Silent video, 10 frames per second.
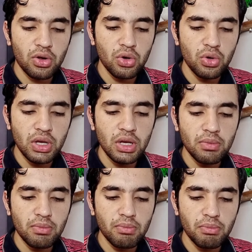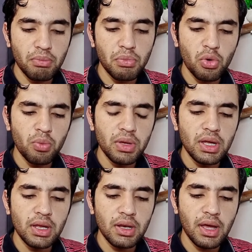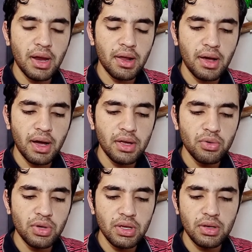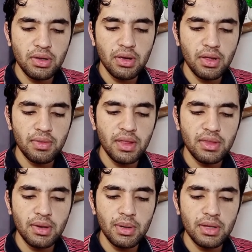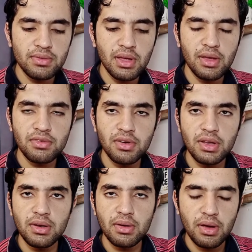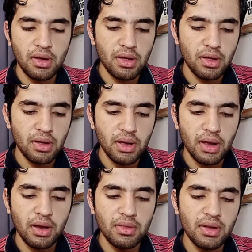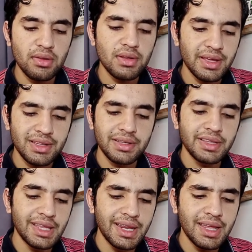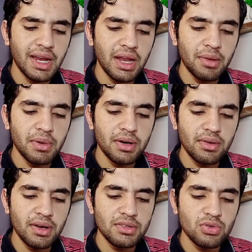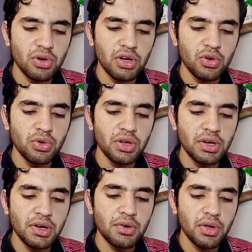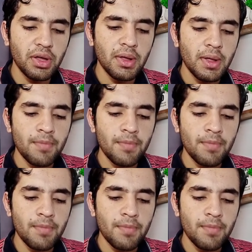chlorine, bromine and iodine, and then there is astatine, and that is like the rare element that is not included in it. Okay,